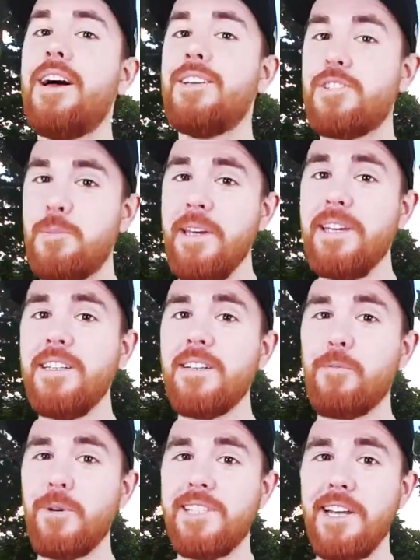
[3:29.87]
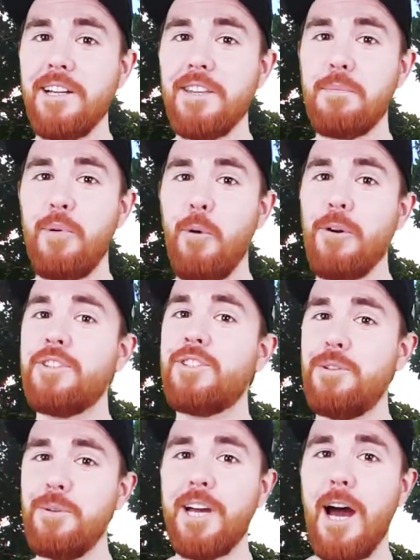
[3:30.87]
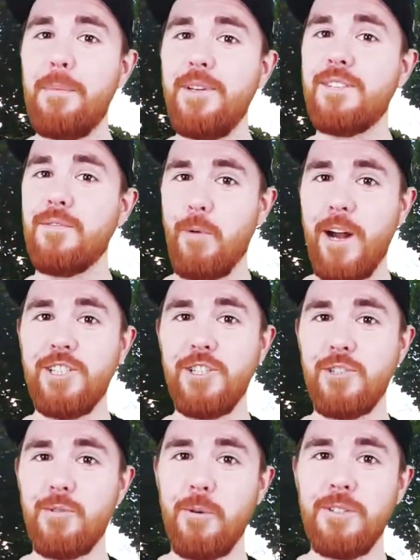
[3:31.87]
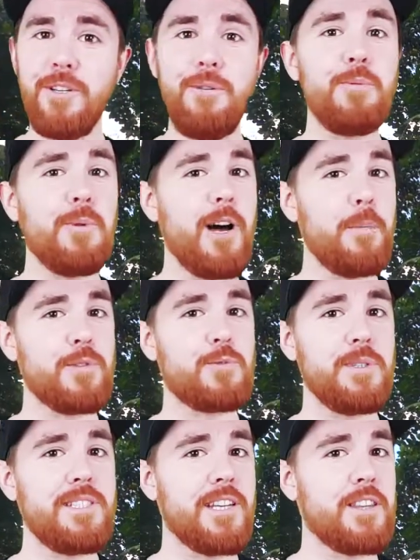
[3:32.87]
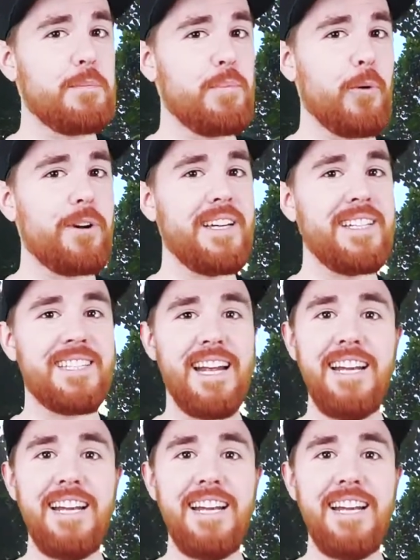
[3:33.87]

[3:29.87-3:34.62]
Speaking of resetting the board, 2 copies of Raging Swordtooth will help us reset the board against